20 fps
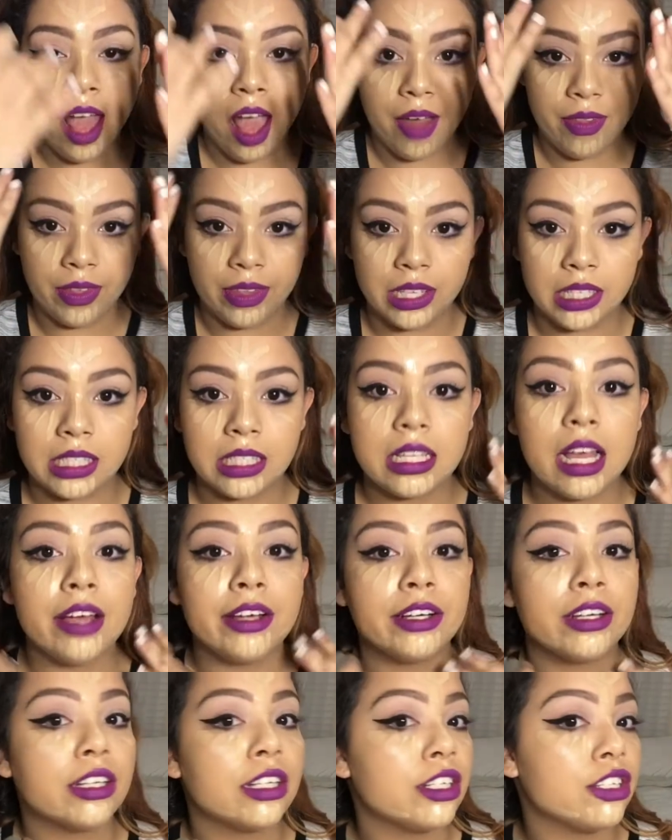and then this is how
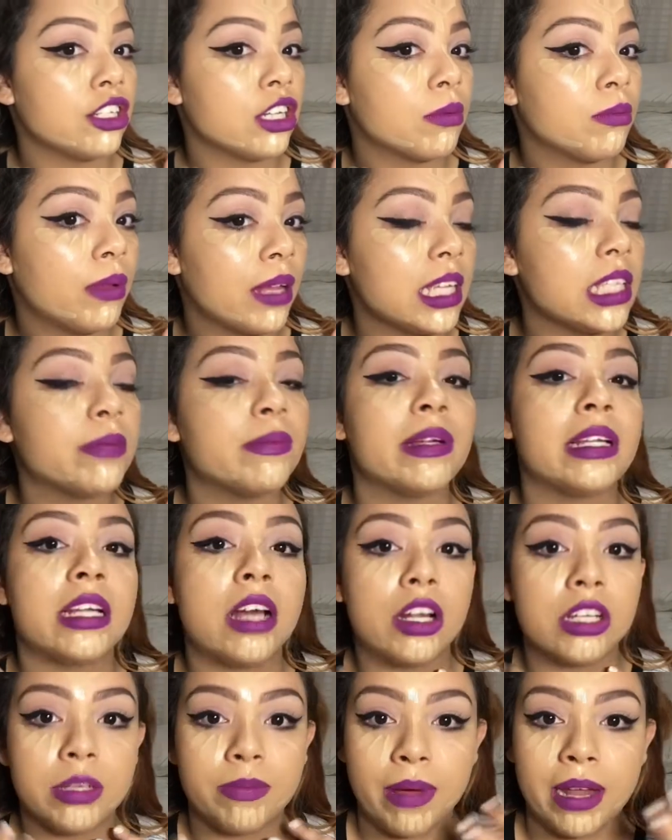you're going to do your placement
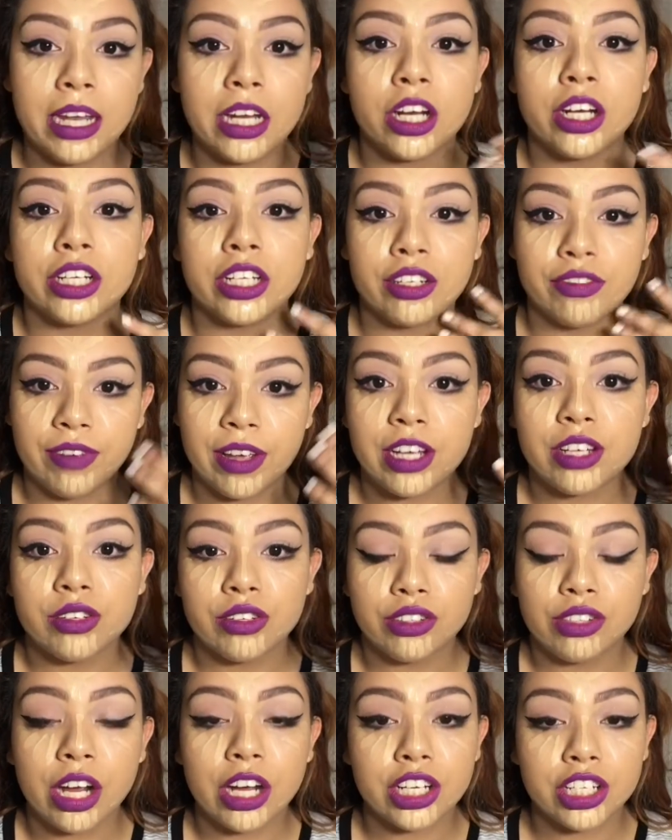depending on your
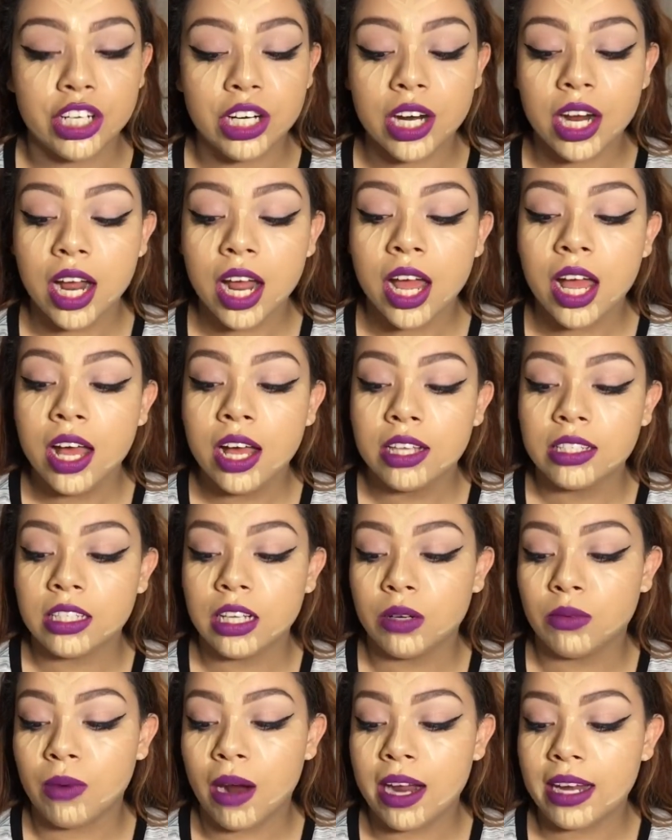facial structure.
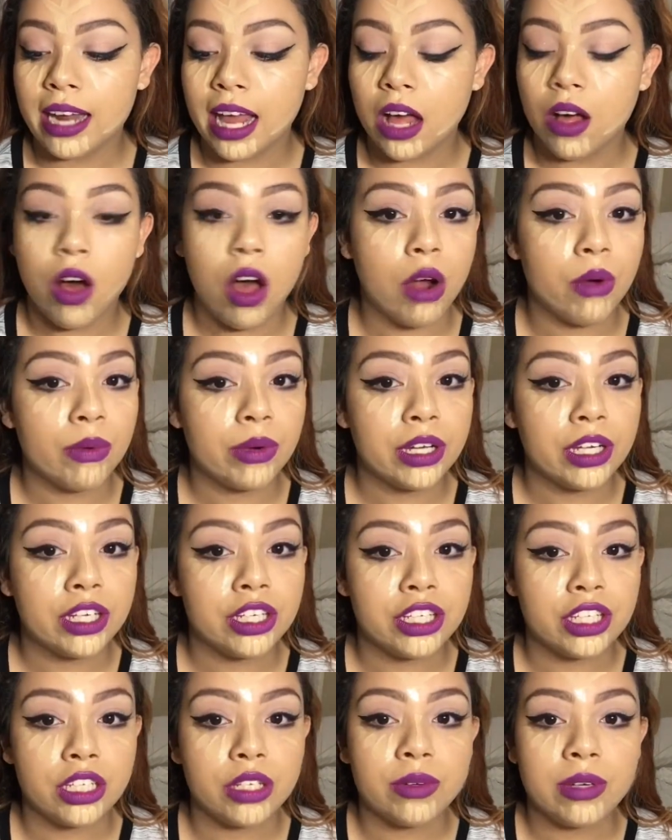So right now, all we're
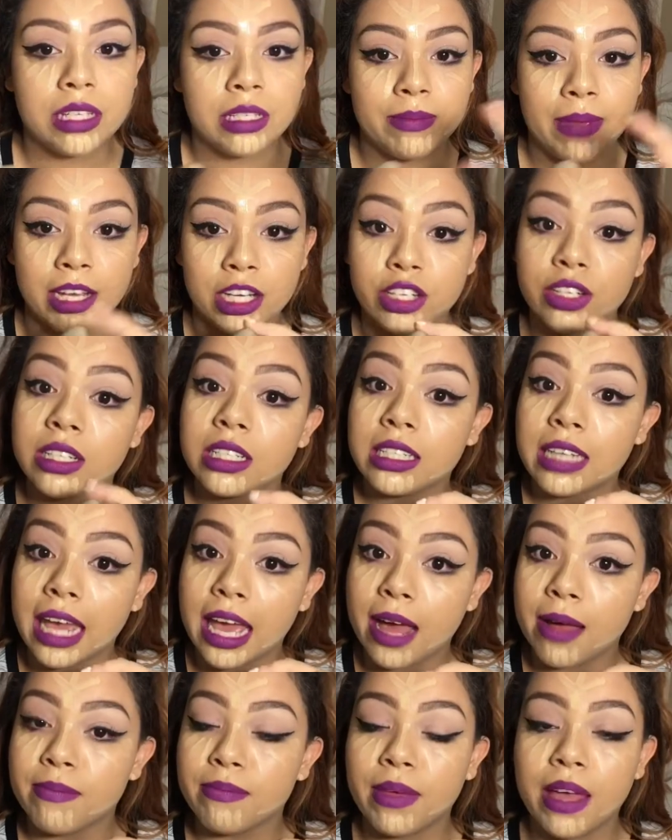going to do is make sure it's
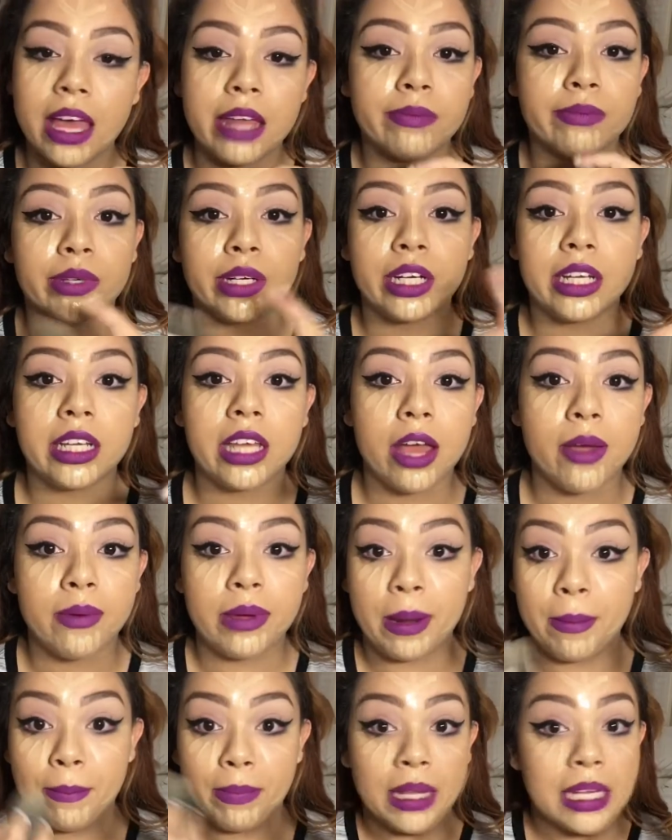damp, and we're going to go
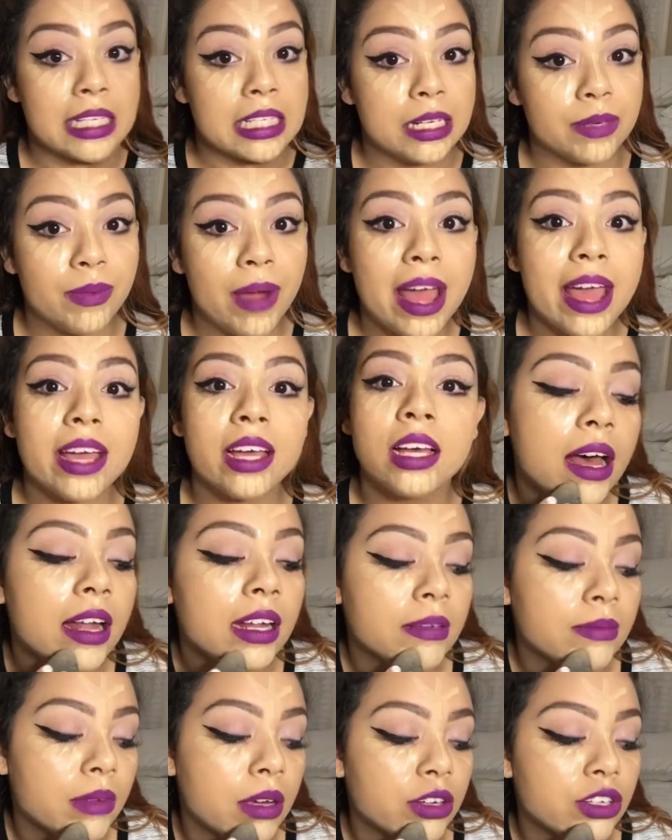in and blend it away.
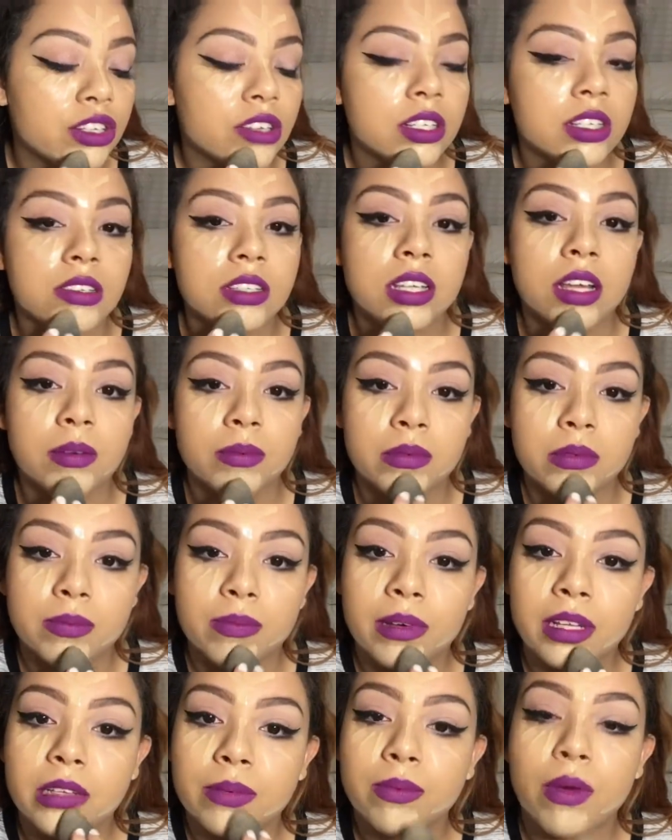Adding motions, this helps
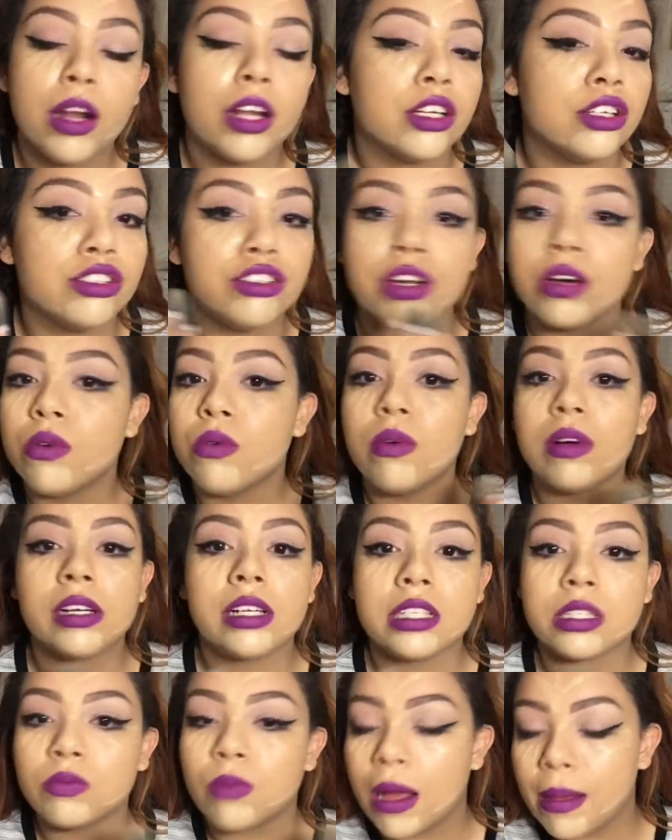spread the product. You don't
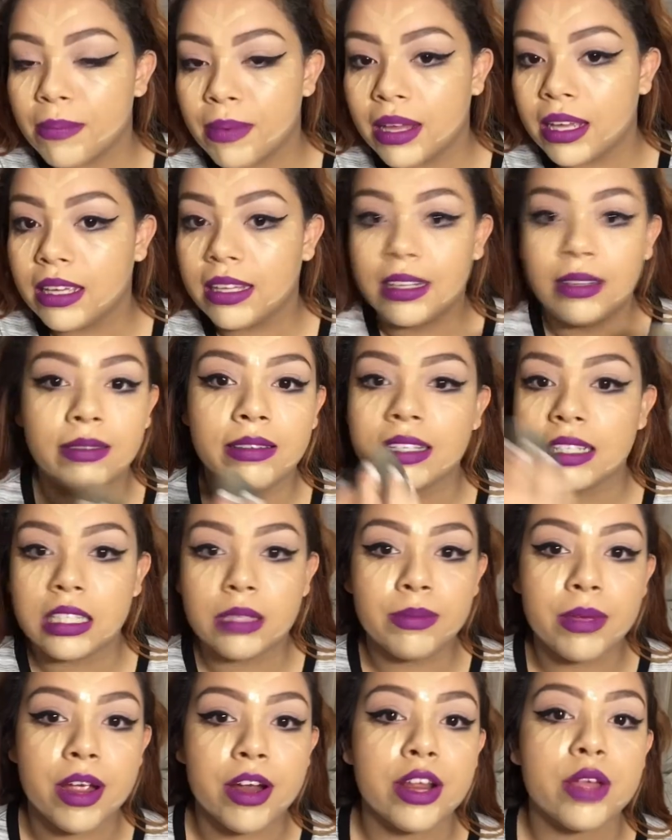want to swipe it, you don't want to
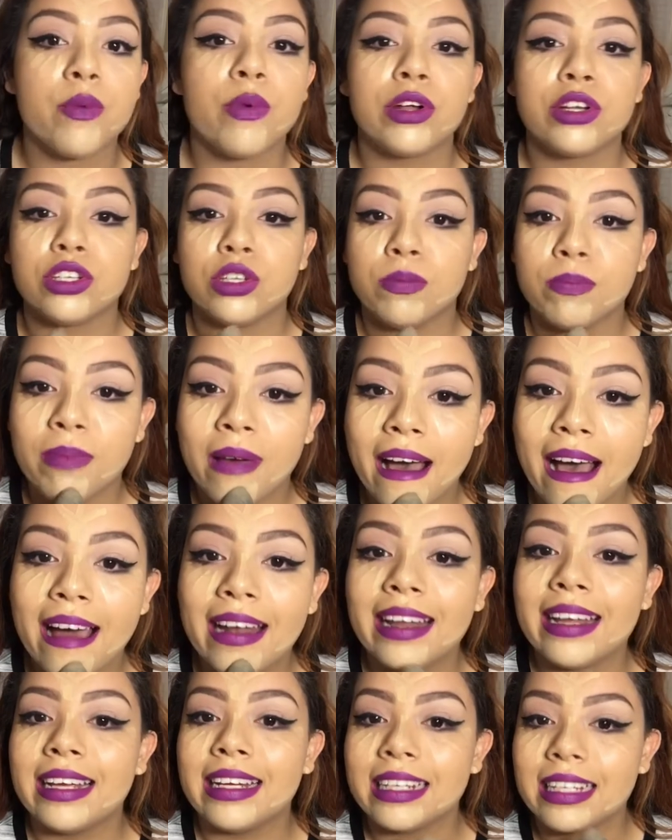smear it, you want to
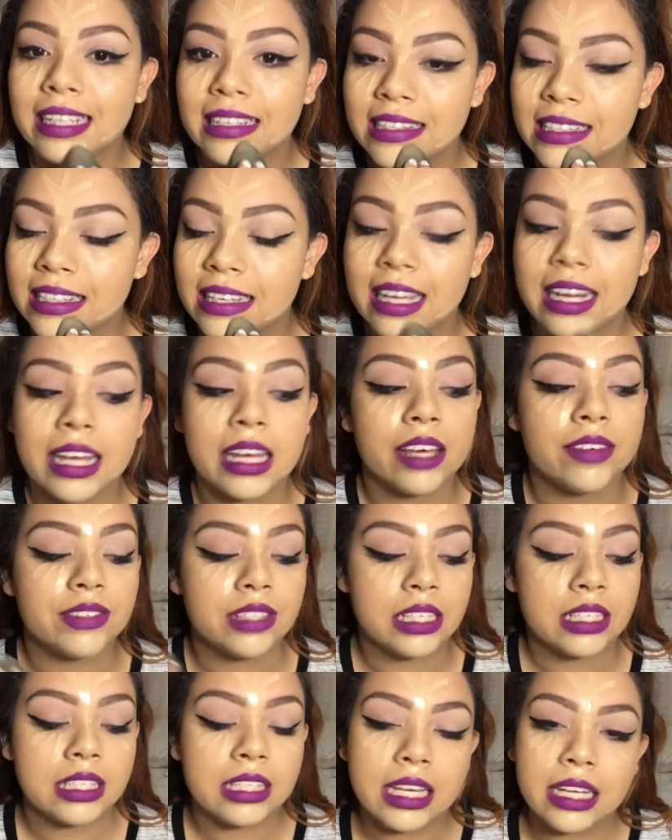pat it into the skin. It gives
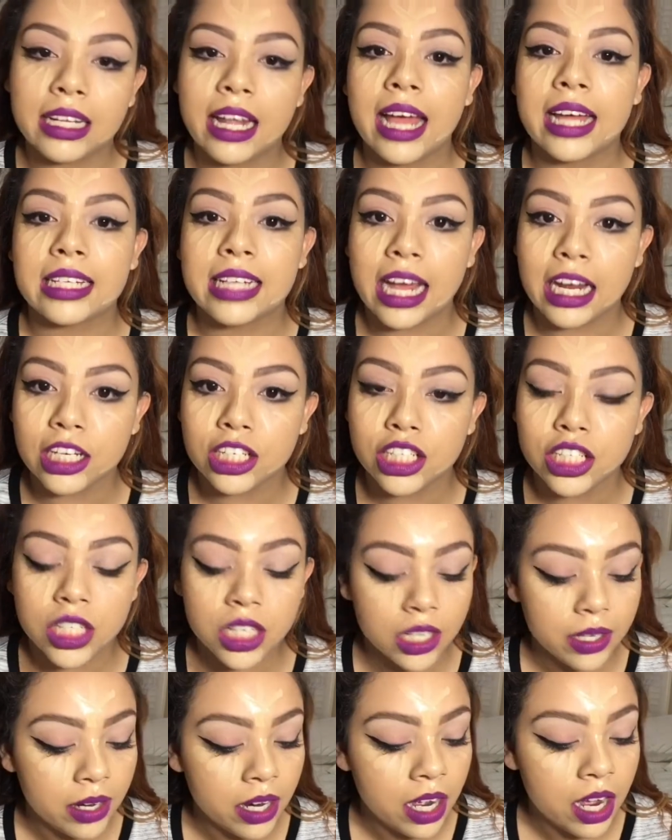a skin-like
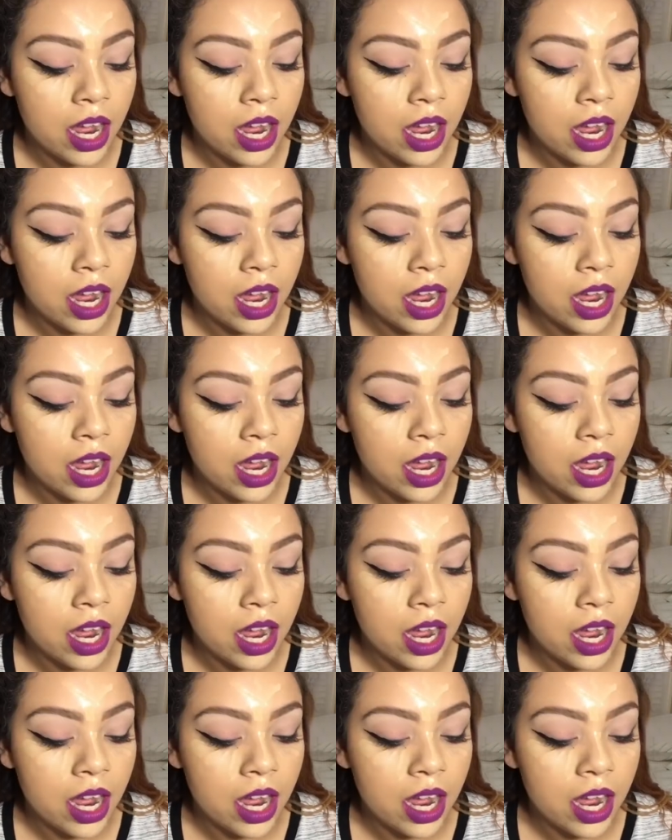texture,